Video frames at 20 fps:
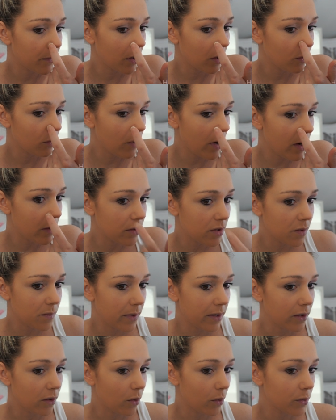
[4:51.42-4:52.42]
around
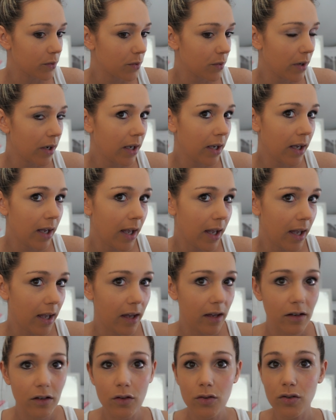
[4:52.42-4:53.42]
my nose ring,
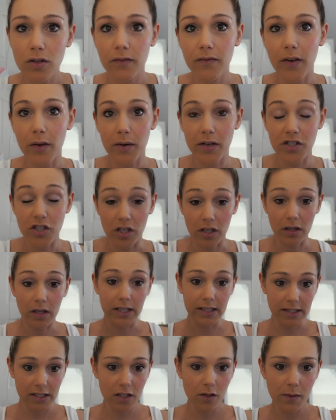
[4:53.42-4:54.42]
and usually foundation
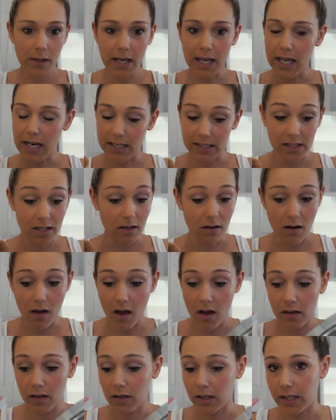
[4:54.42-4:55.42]
clings to it, and it's
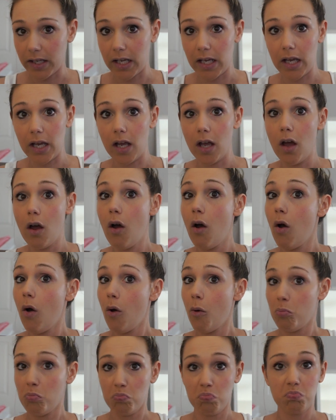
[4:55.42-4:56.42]
not clinging
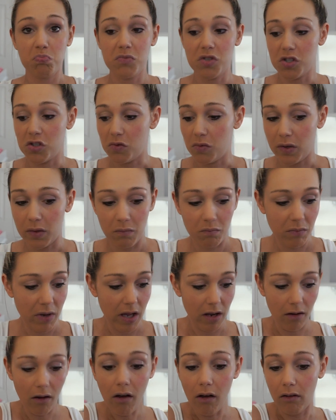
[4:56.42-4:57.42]
to it
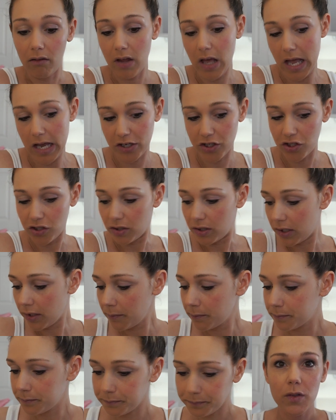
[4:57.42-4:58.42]
at all,
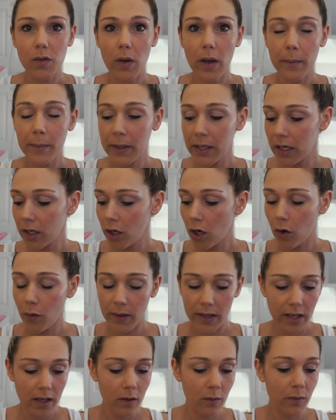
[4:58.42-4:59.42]
actually. So I'm gonna go
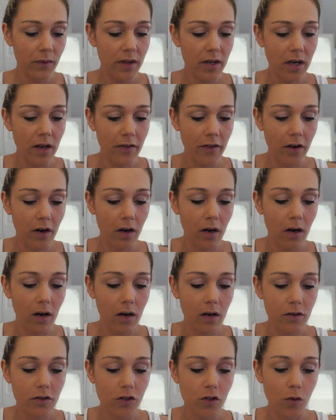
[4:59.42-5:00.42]
in with another
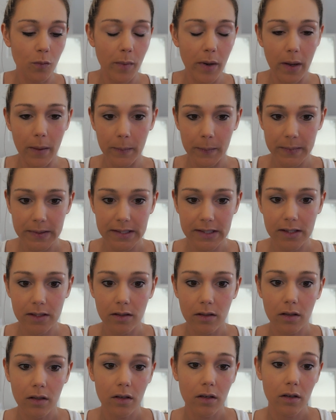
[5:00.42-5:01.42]
2 pumps,
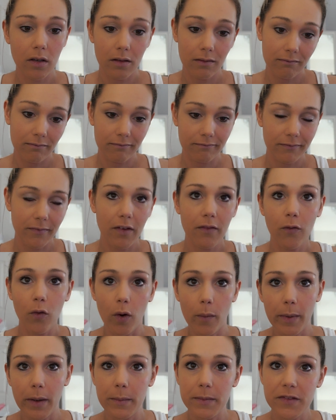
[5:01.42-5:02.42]

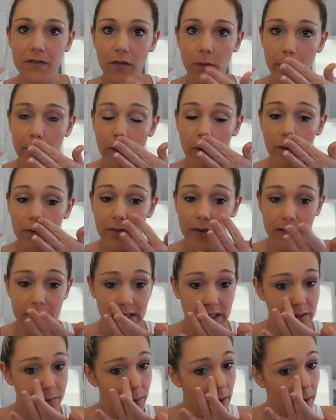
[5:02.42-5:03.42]
4 pumps for my whole
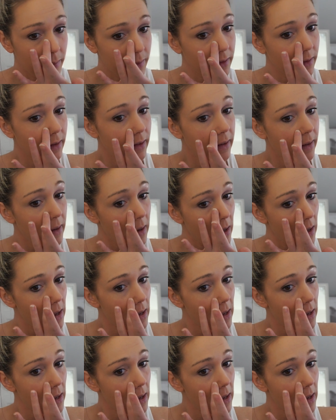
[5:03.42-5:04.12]
face is probably like